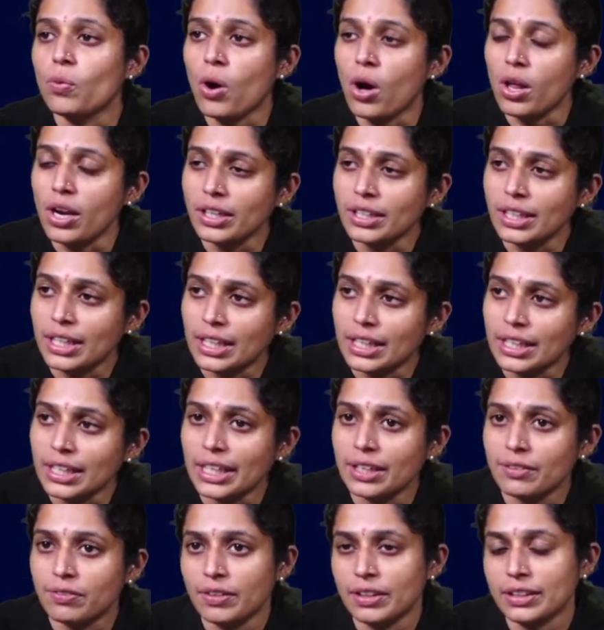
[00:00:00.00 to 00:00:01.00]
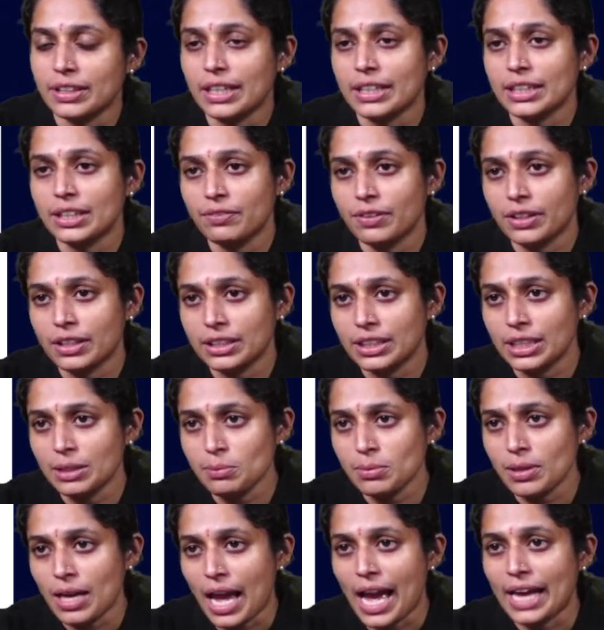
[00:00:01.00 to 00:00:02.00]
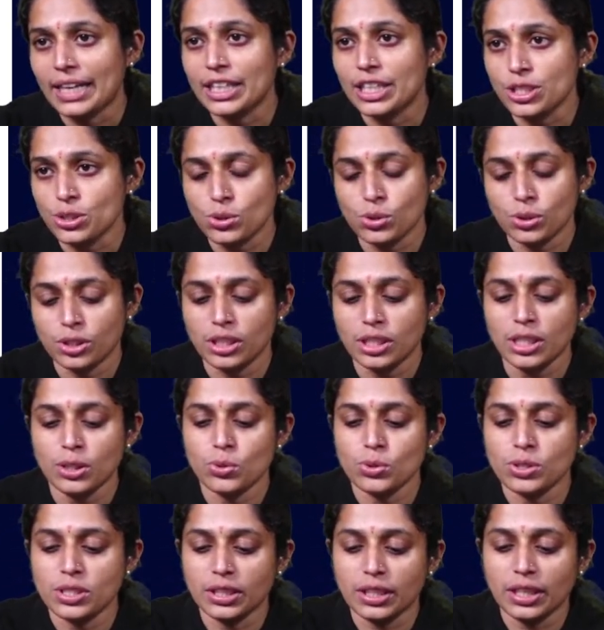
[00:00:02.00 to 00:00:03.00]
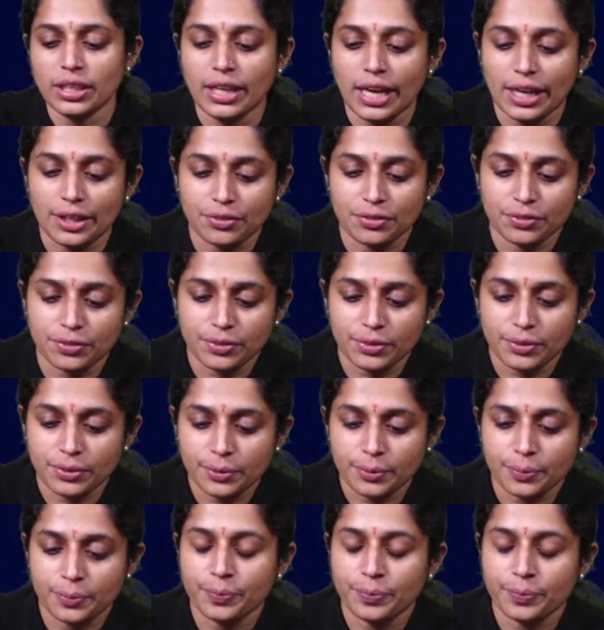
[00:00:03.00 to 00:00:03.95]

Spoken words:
voluntarily inflicted the victim an injury using a knife.